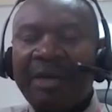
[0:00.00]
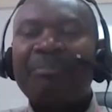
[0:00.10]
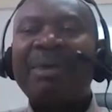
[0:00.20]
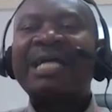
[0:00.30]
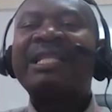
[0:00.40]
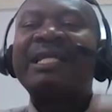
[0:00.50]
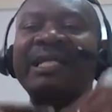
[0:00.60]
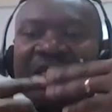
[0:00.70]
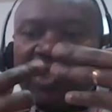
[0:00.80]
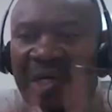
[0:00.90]
by the
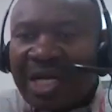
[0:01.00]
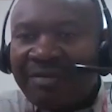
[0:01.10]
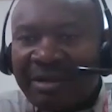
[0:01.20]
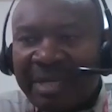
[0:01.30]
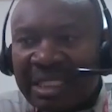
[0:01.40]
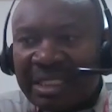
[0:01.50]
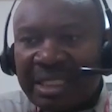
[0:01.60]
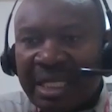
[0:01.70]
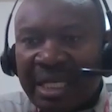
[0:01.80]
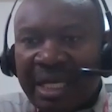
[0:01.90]
national government
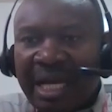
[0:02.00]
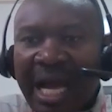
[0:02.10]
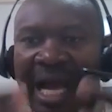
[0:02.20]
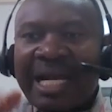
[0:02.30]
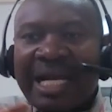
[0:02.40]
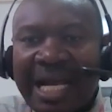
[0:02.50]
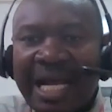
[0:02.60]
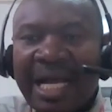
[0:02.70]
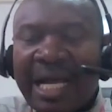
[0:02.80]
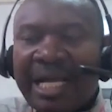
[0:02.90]

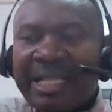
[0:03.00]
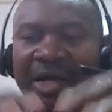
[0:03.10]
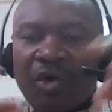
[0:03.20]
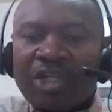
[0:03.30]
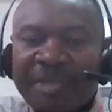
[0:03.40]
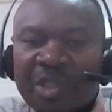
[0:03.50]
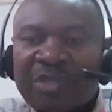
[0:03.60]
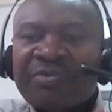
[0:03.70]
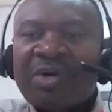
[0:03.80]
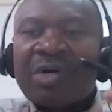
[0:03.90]
under the auspices
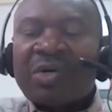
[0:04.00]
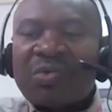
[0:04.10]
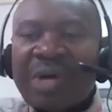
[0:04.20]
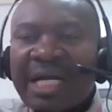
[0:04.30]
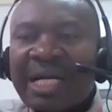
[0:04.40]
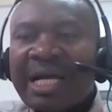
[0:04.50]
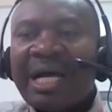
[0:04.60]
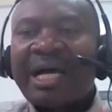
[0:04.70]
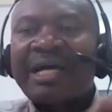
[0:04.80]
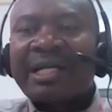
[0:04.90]
of Rwanda
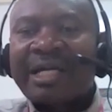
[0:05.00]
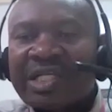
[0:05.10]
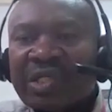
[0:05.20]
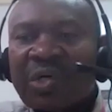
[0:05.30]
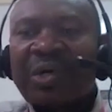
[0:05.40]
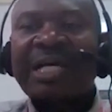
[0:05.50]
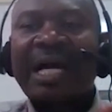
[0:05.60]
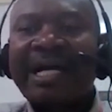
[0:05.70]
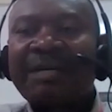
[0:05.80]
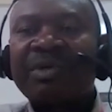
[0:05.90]
Agricultural and
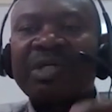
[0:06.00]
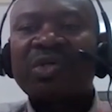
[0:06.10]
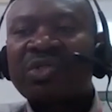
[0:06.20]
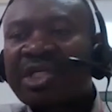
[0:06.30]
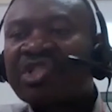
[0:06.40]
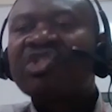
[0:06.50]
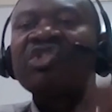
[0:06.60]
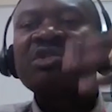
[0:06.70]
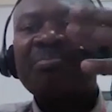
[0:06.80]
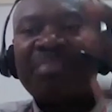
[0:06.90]
Animal
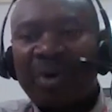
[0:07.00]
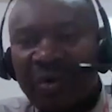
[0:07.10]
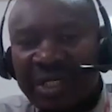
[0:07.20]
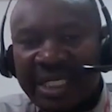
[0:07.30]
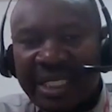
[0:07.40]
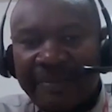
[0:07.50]
Resources Board.